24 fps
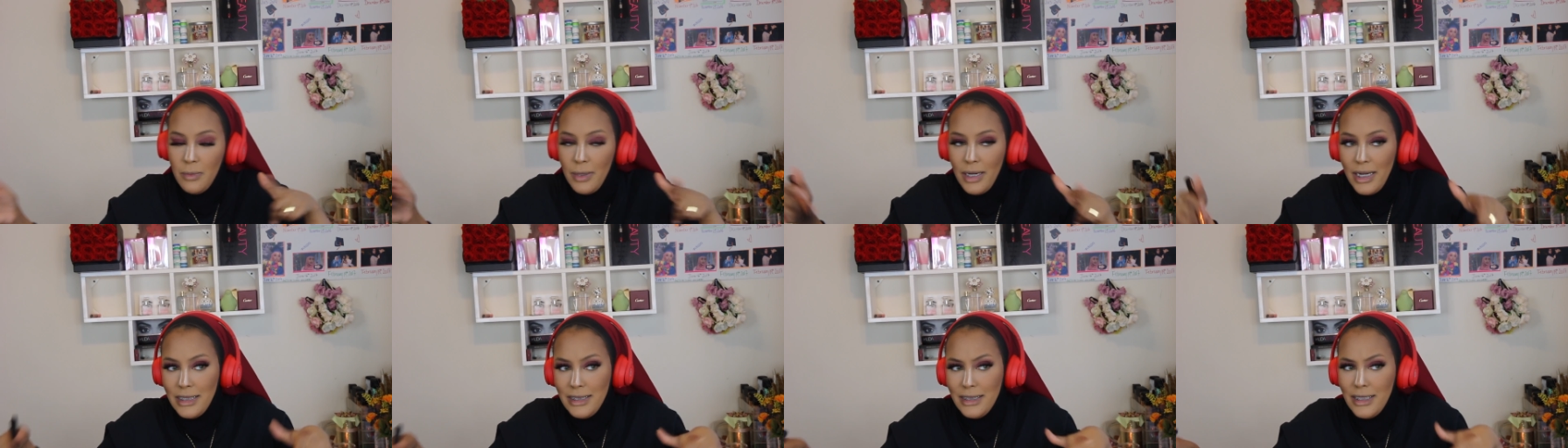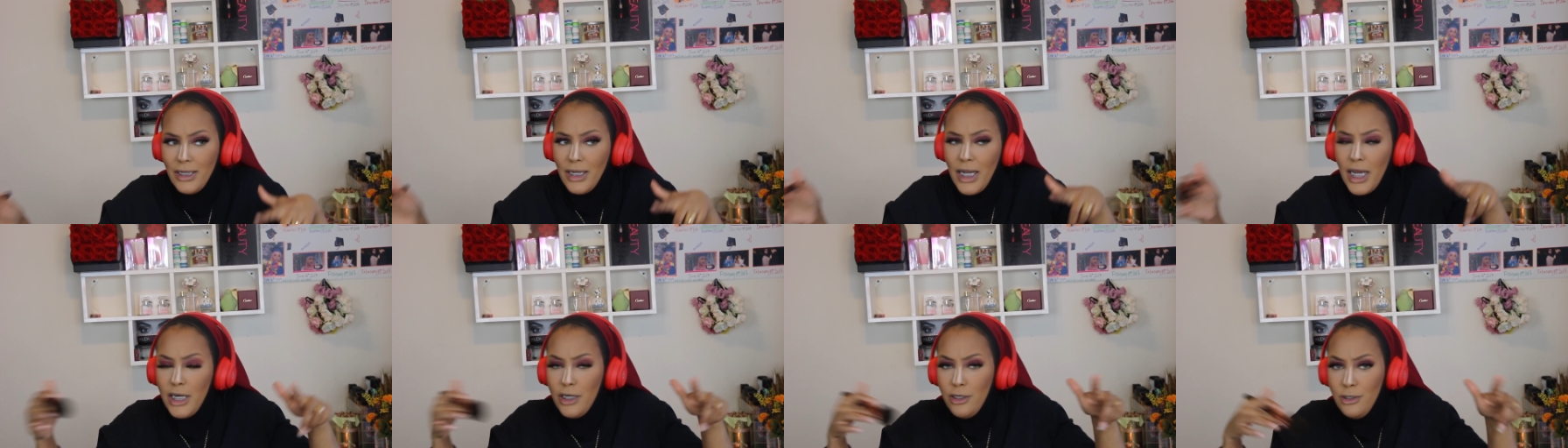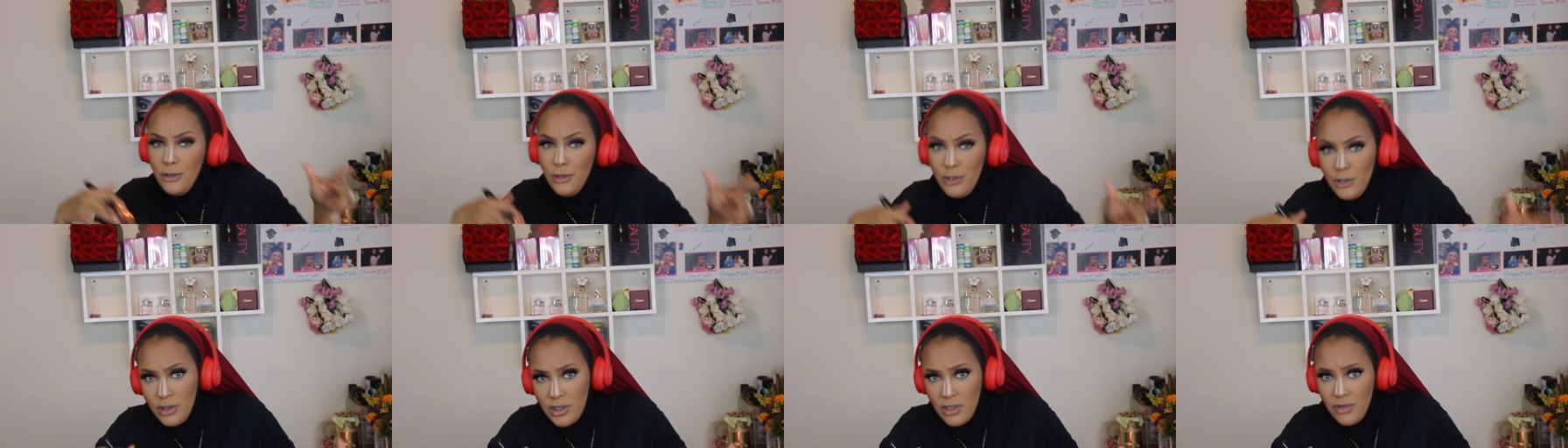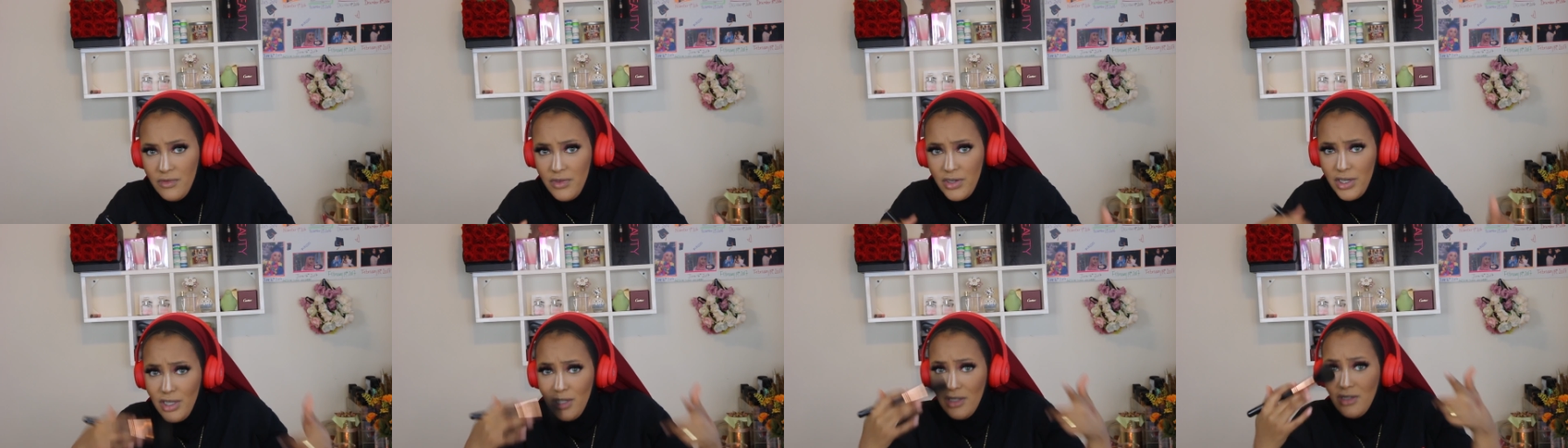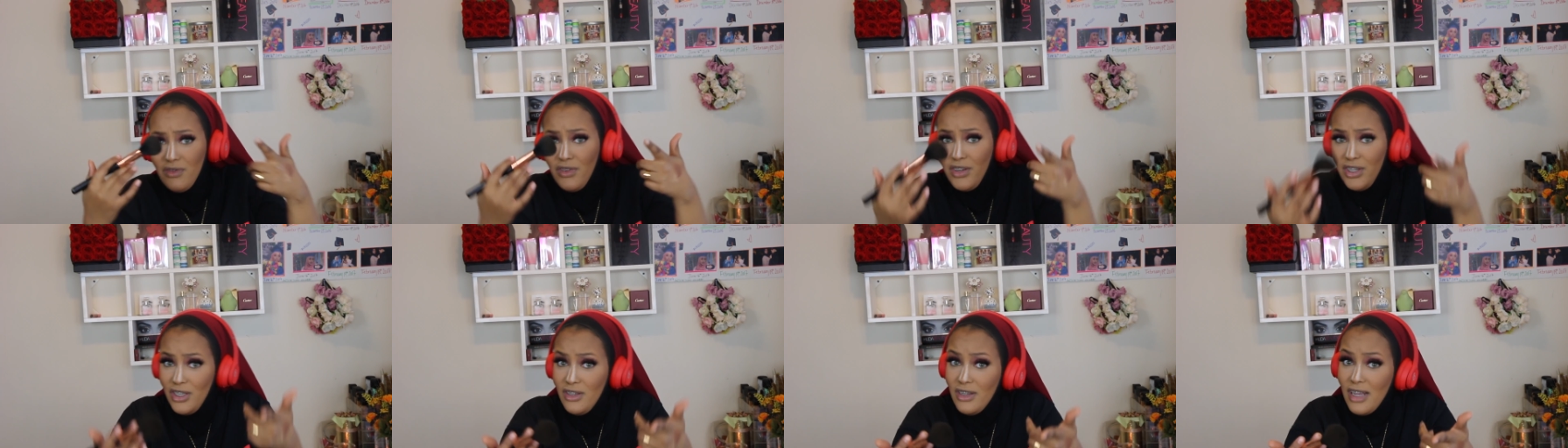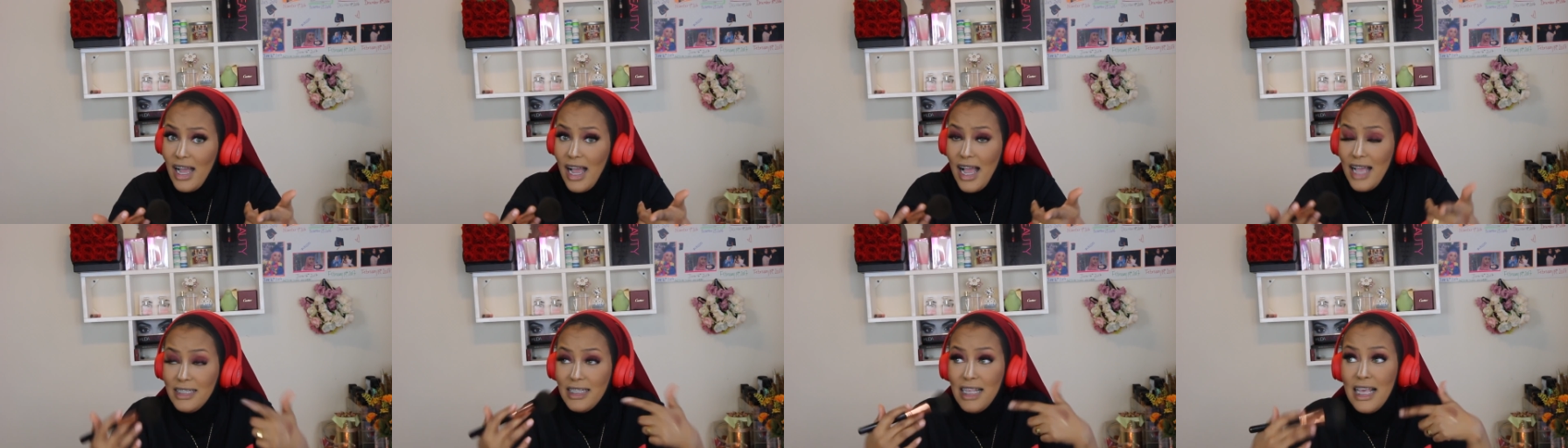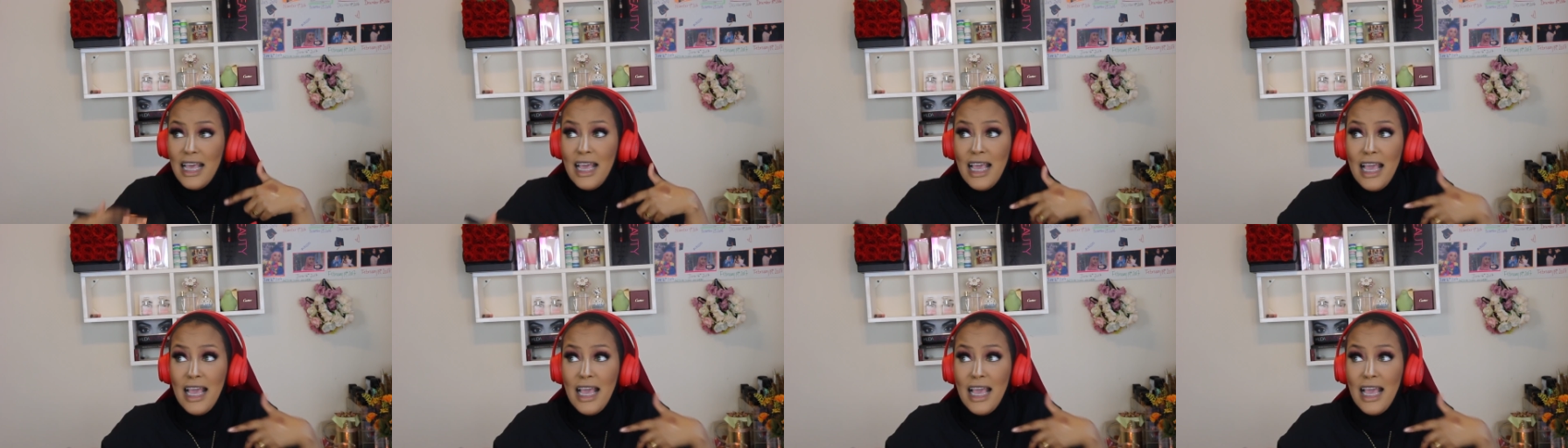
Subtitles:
but I still gotta do YouTube videos for you guys.